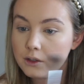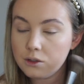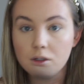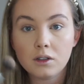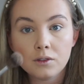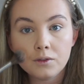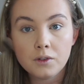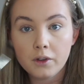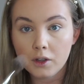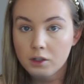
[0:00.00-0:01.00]
sort of
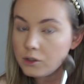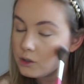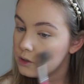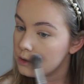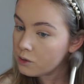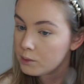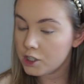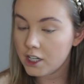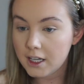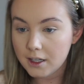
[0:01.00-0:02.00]
just under my
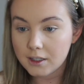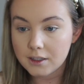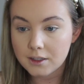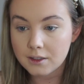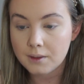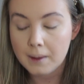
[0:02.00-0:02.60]
cheeks.